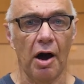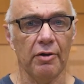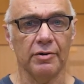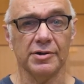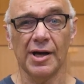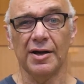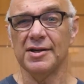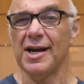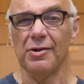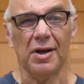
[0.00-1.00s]
others,
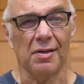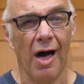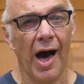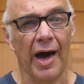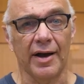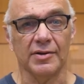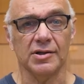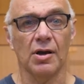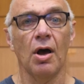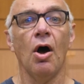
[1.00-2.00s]
telling
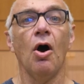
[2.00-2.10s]
lies.